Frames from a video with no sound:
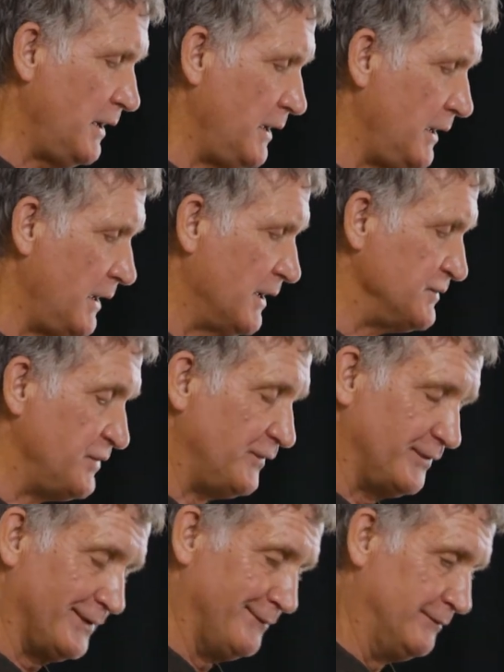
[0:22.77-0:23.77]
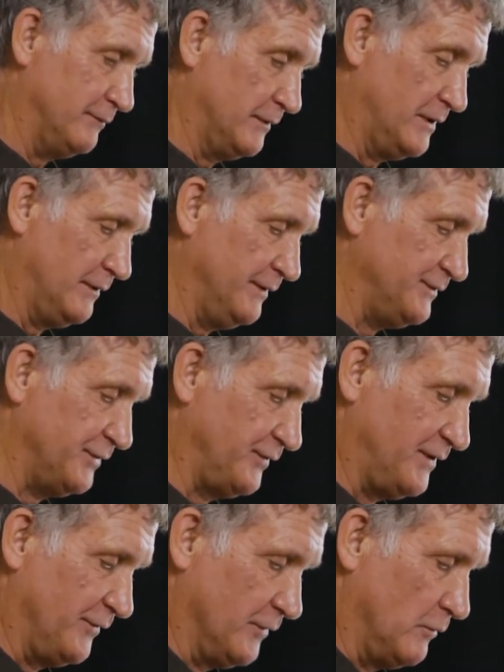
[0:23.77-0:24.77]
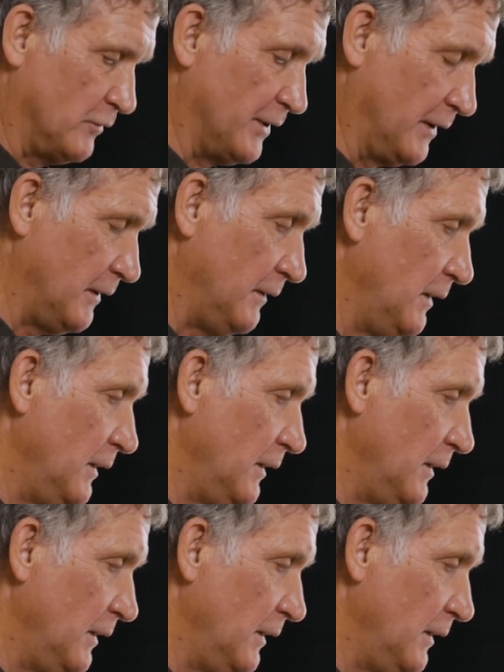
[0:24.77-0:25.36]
and she said, well, it just doesn't work.